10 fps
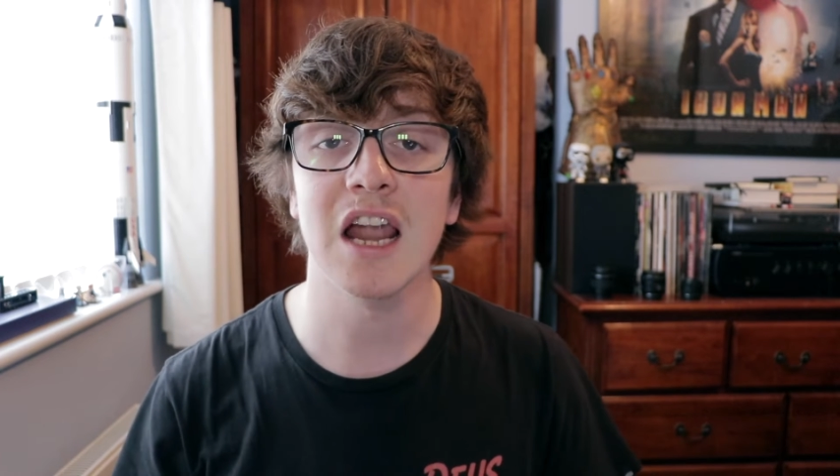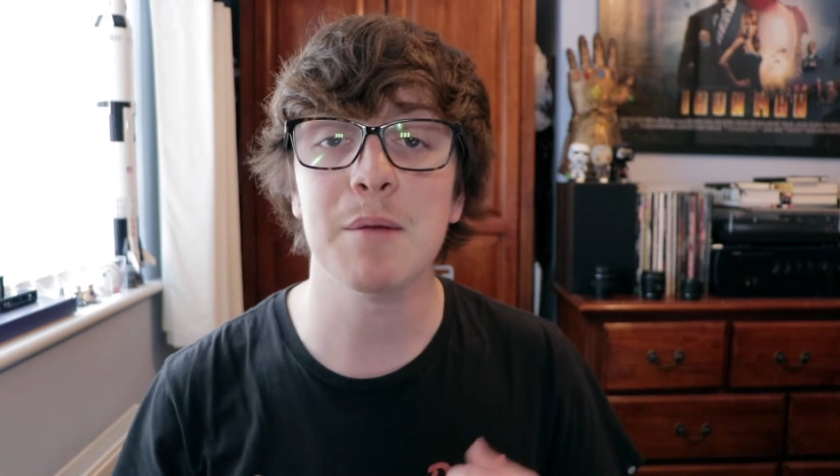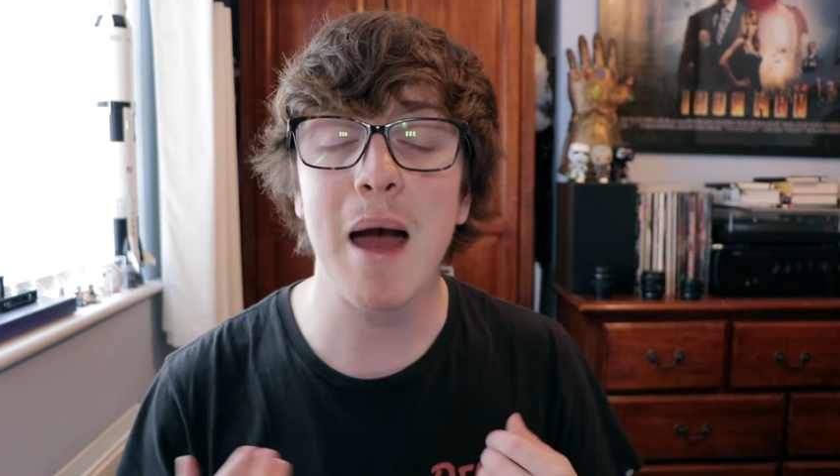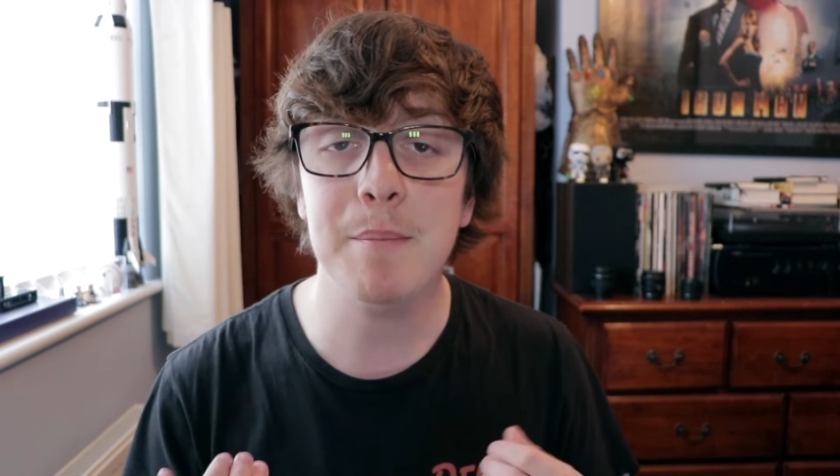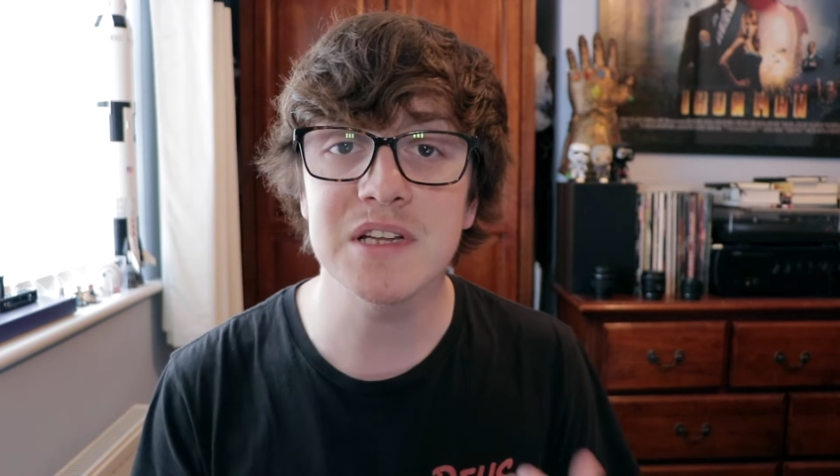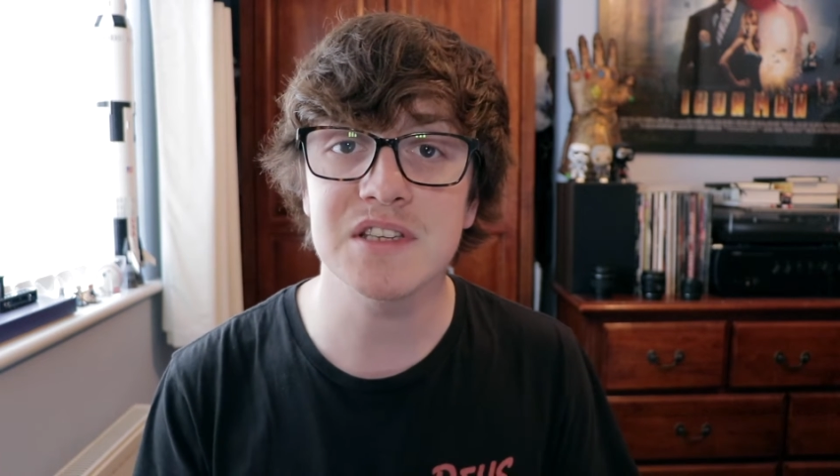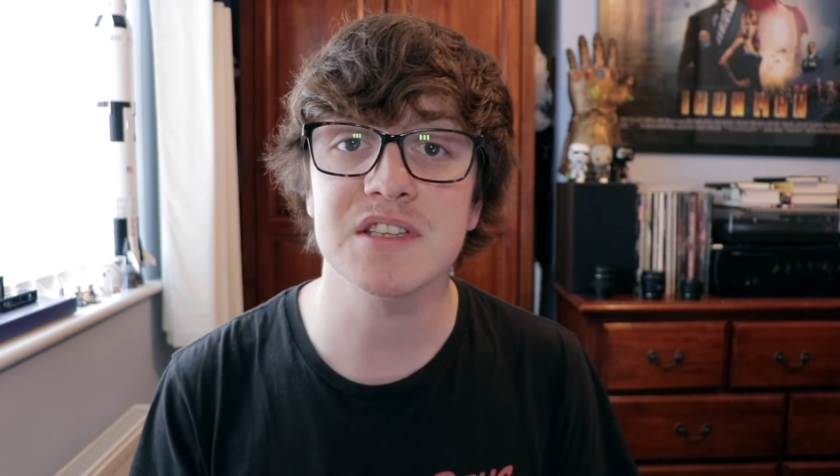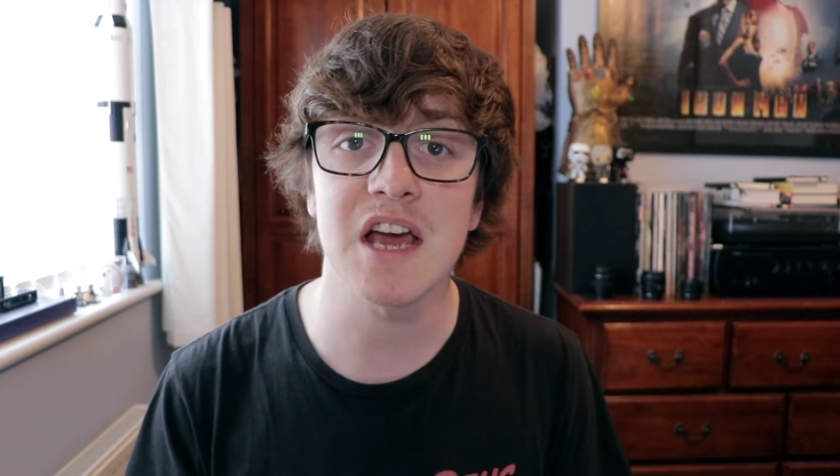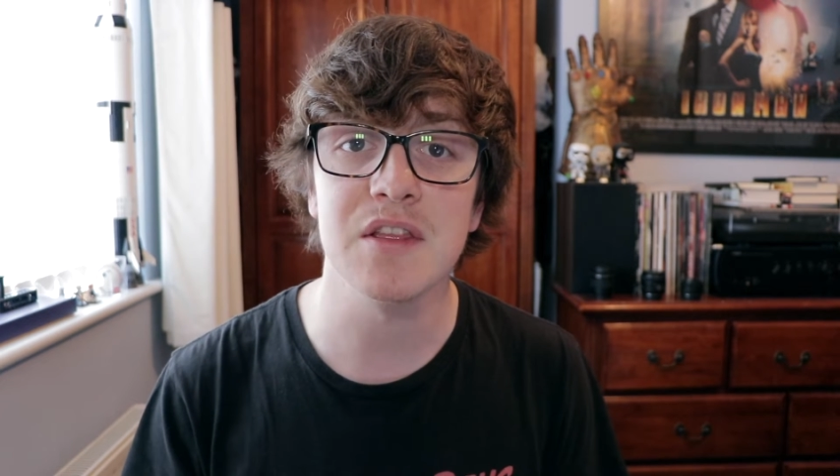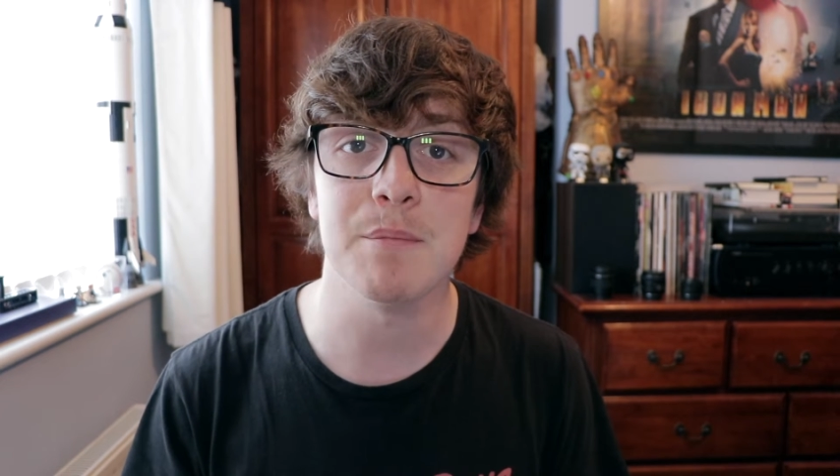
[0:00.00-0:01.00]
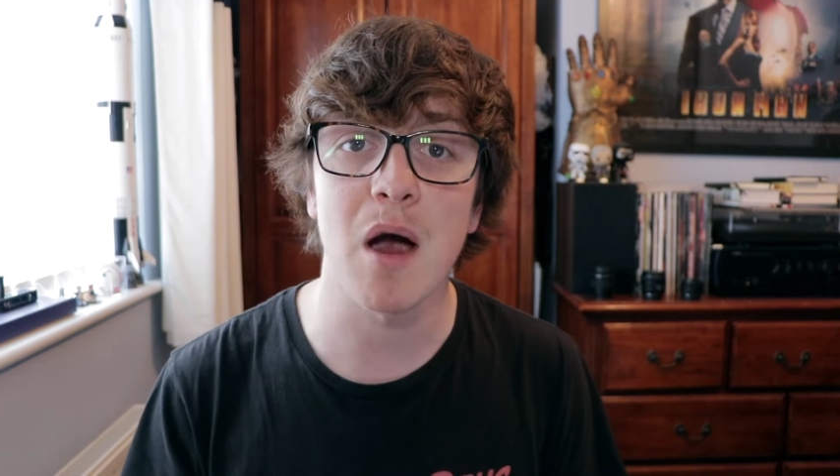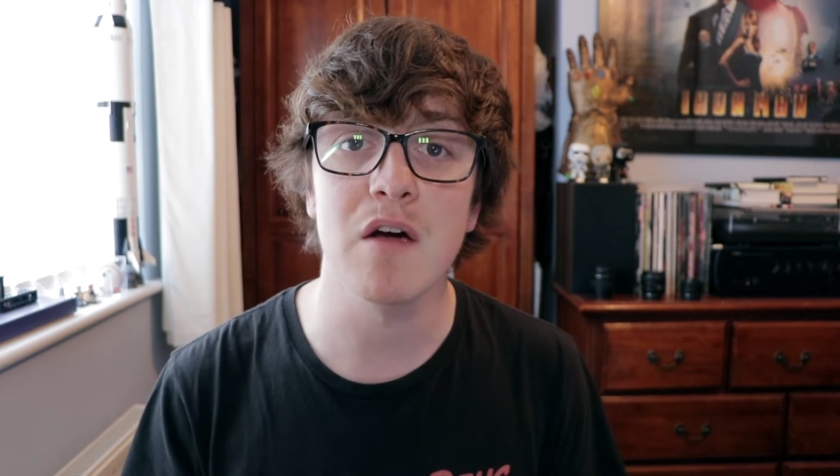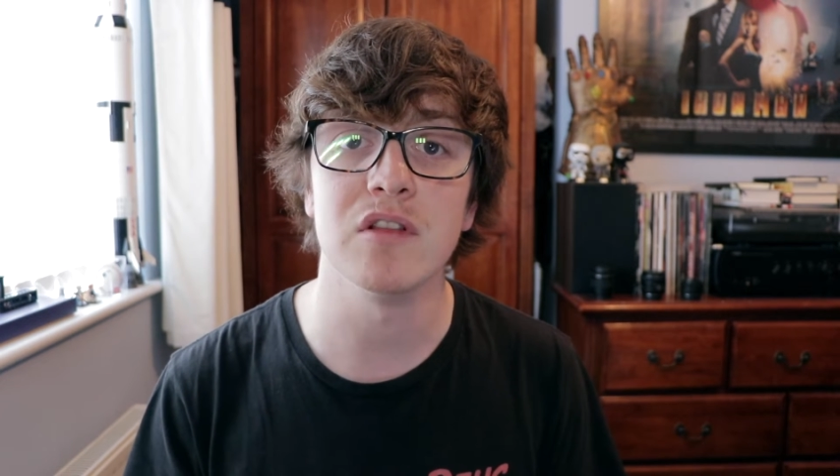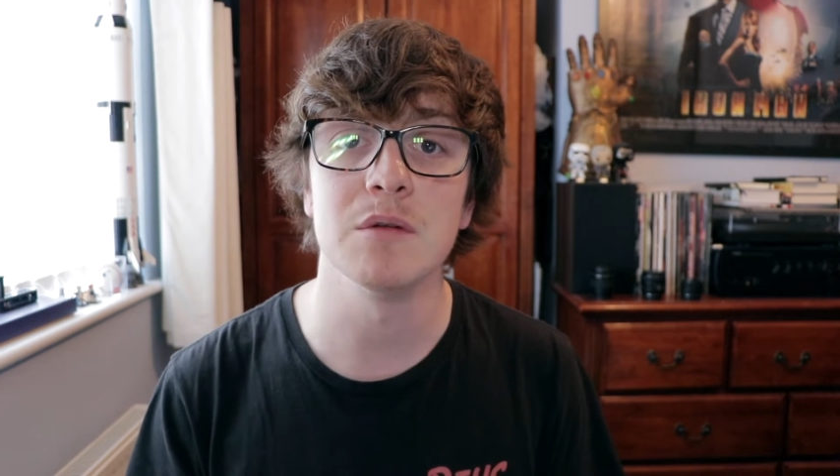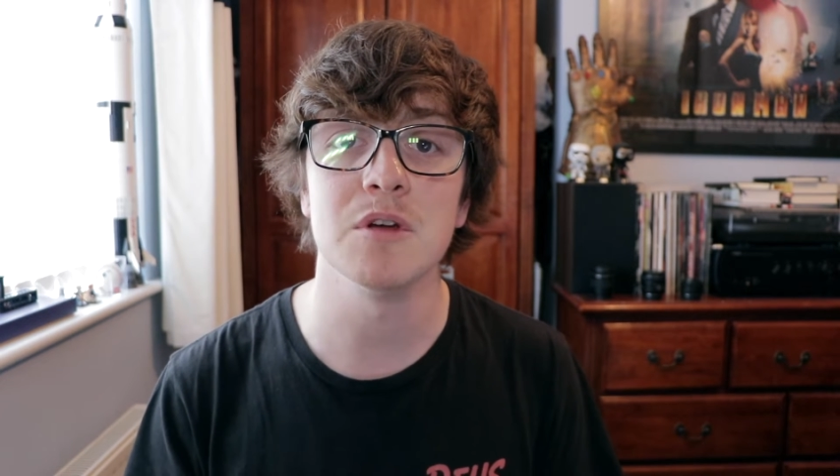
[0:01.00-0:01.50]
and I'm happy to say that
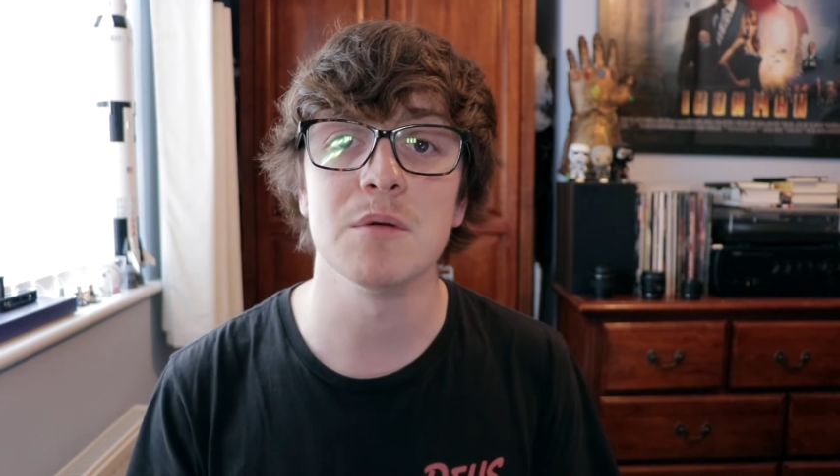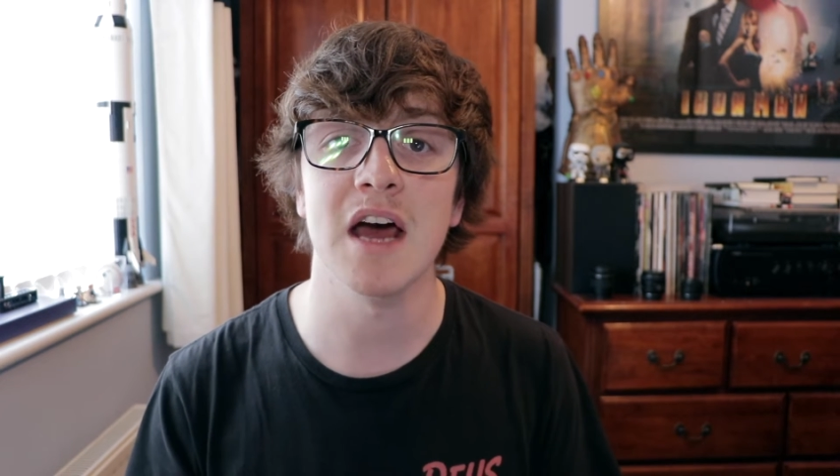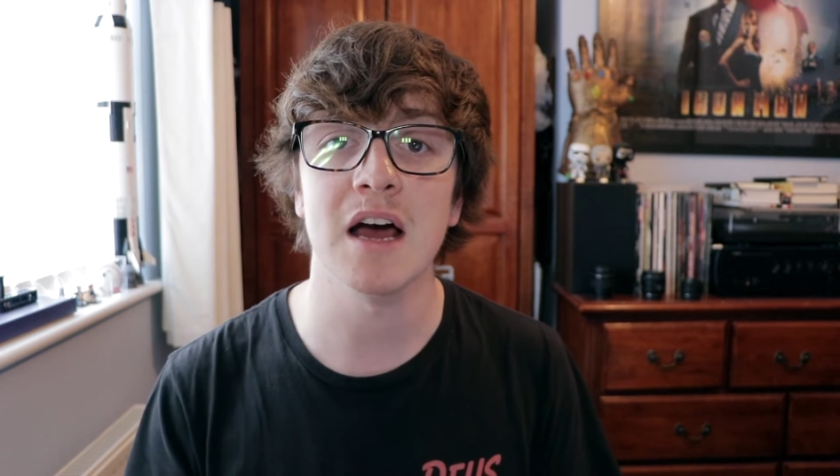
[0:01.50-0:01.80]
both of them do an